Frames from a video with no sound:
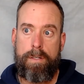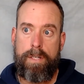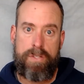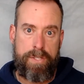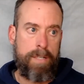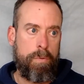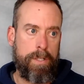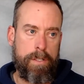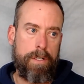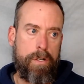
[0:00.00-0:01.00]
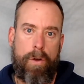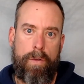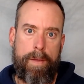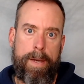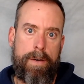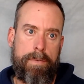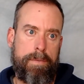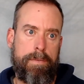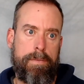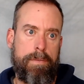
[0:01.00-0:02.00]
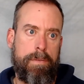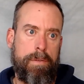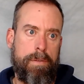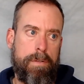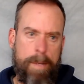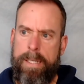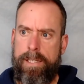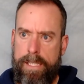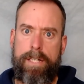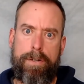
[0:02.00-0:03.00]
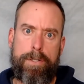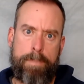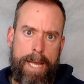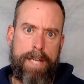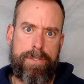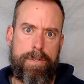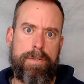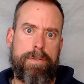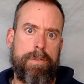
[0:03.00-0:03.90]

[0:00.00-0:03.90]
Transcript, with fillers: Is anyone going to call them out? I mean leaders, pastors.